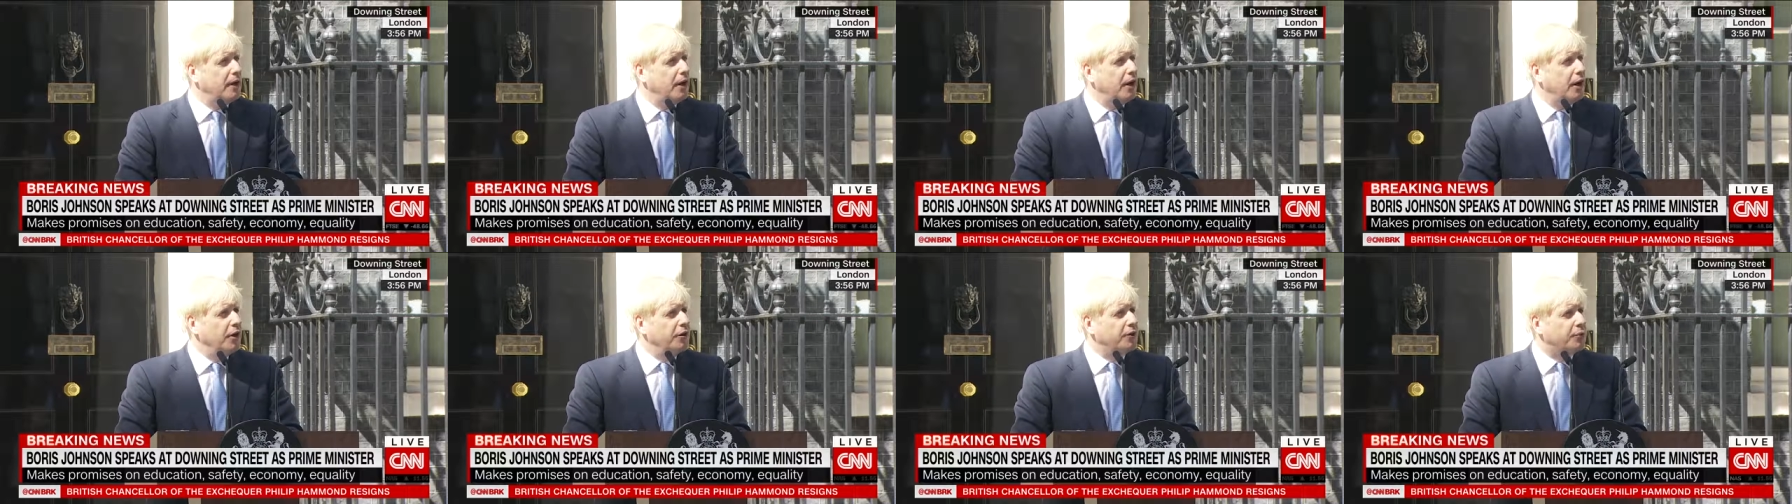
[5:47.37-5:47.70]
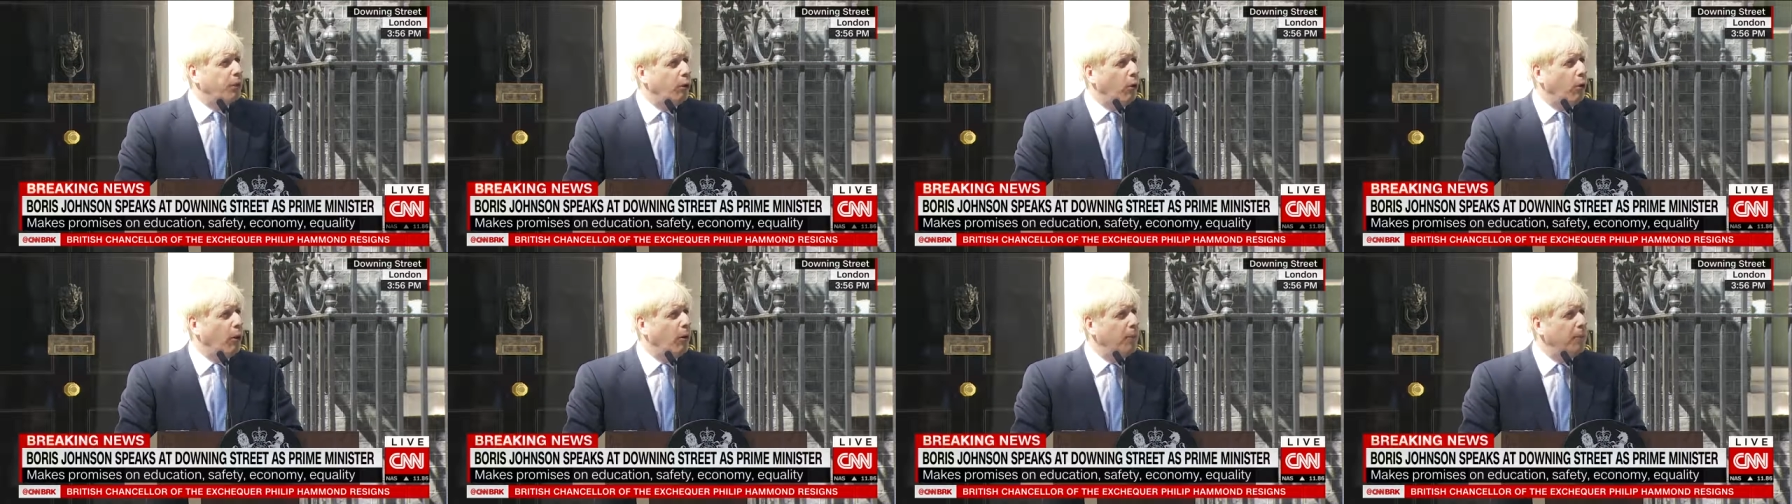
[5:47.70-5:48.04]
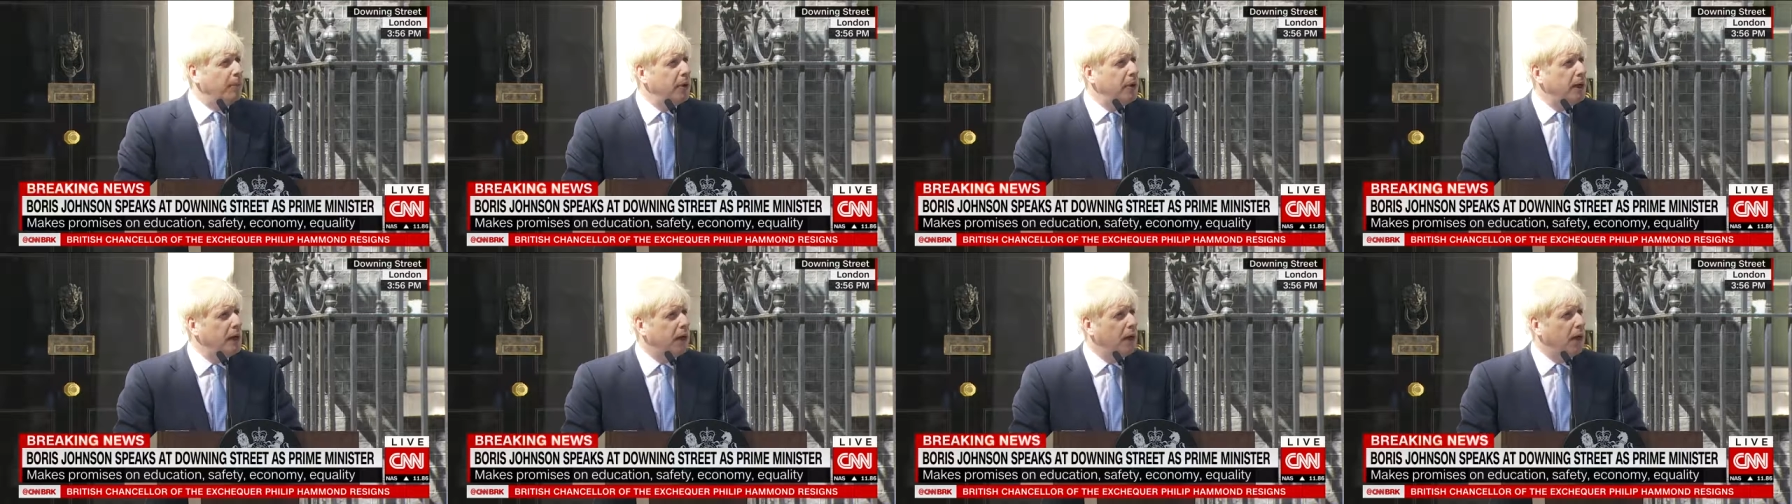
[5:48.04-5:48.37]
as
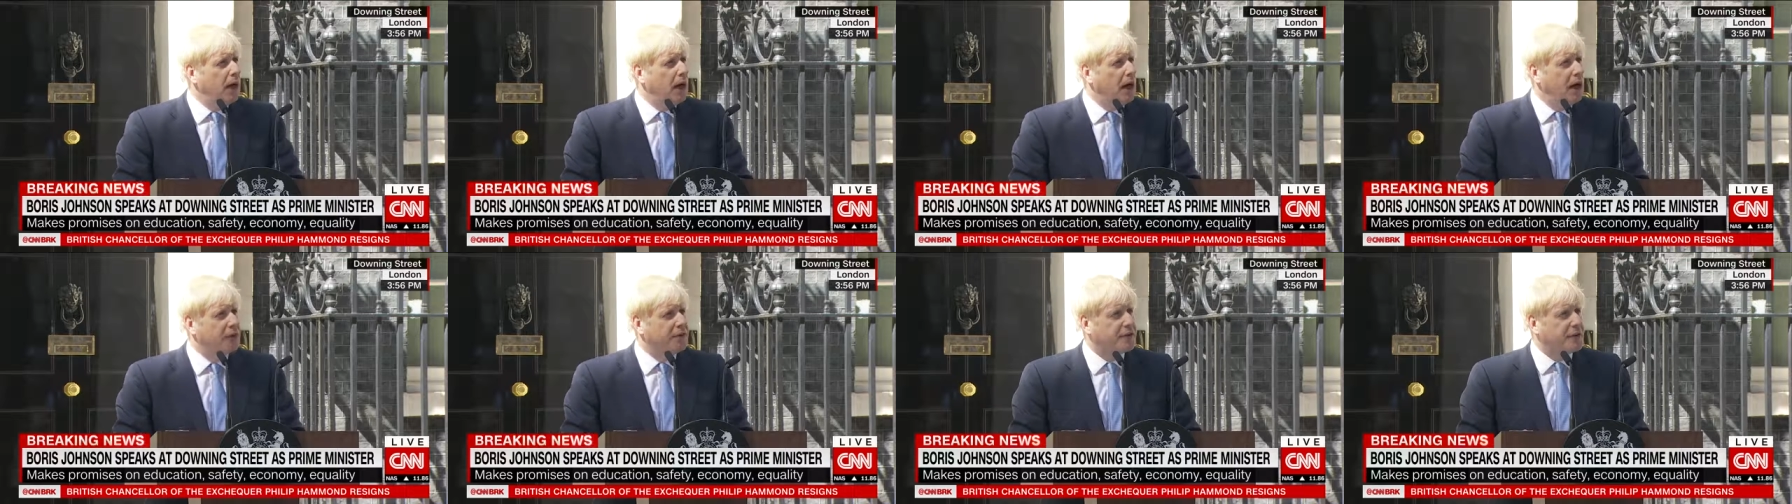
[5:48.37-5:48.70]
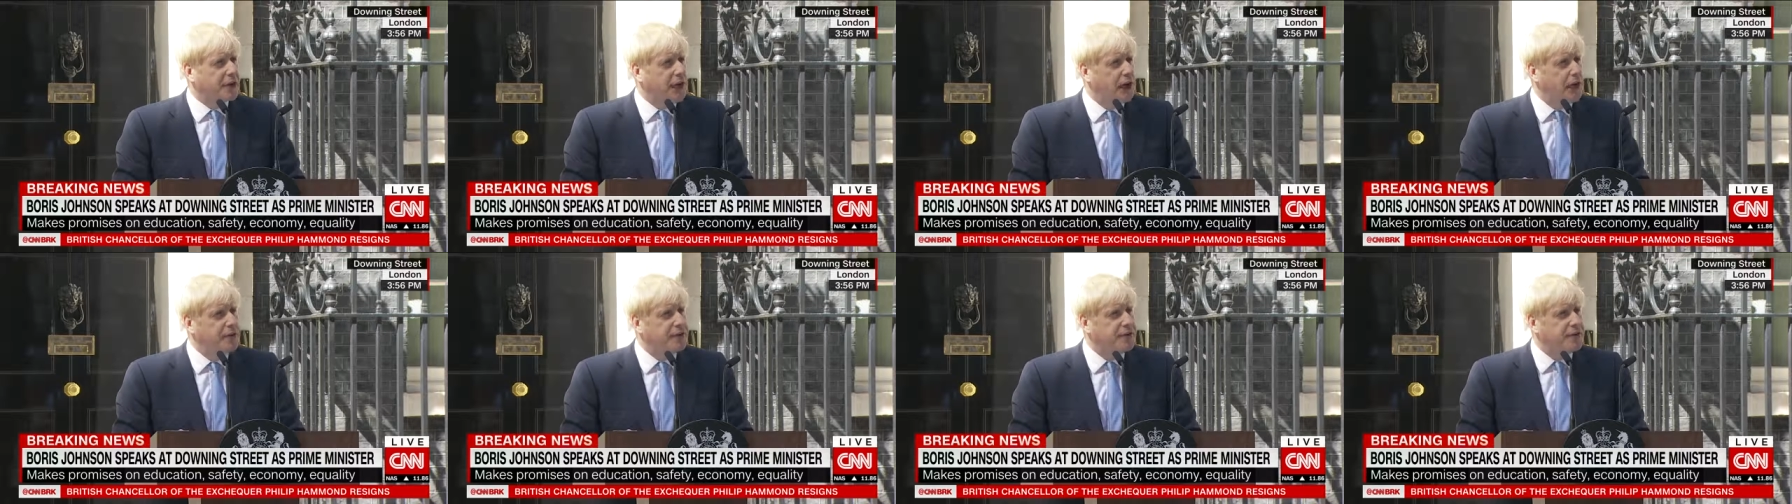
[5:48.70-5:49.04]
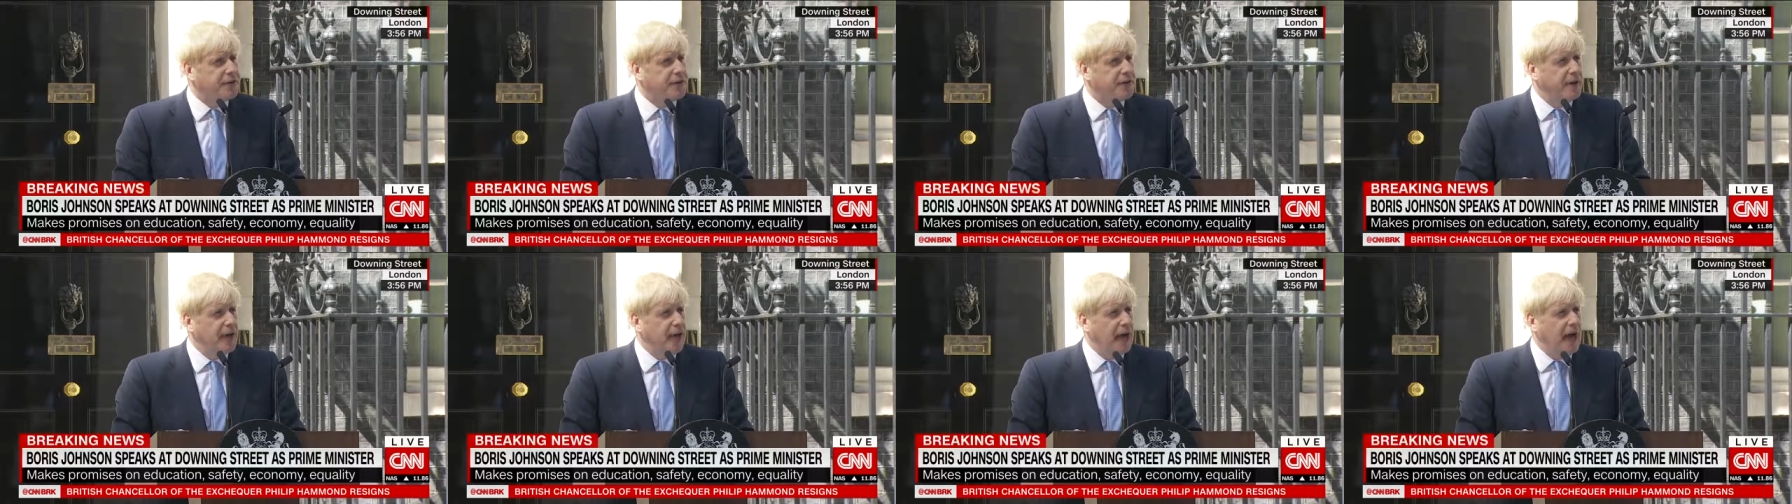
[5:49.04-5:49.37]
warm, as
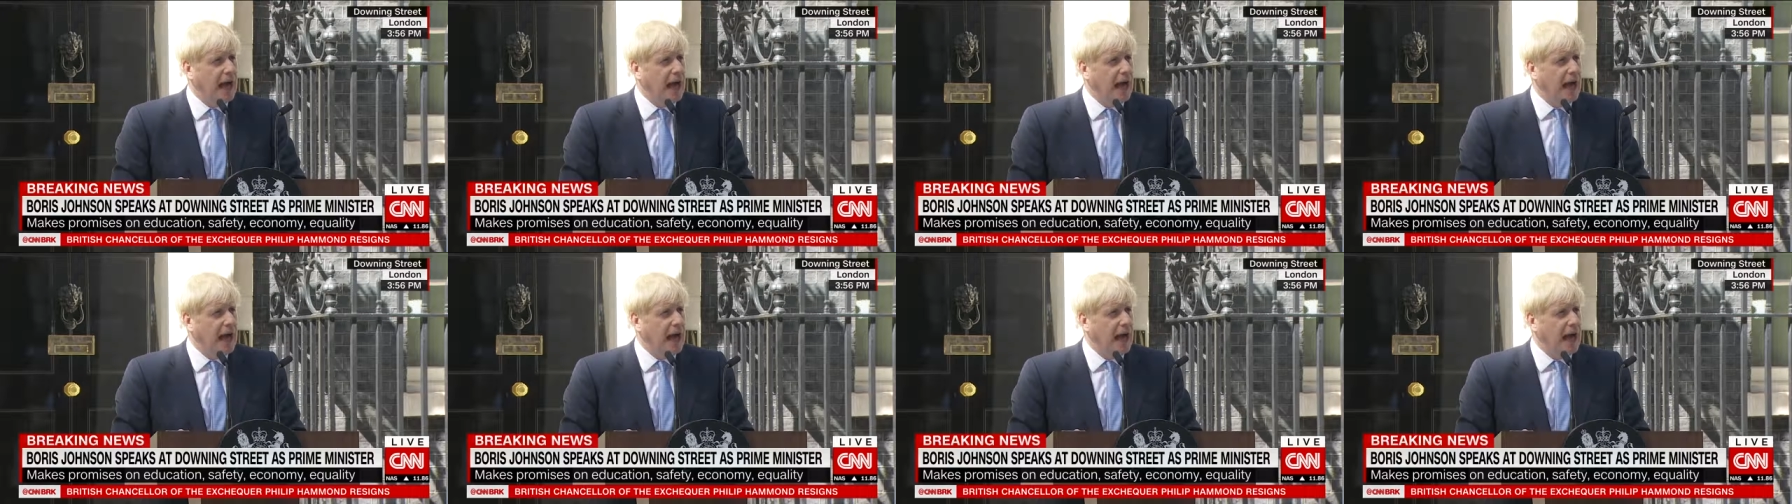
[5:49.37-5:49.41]
close,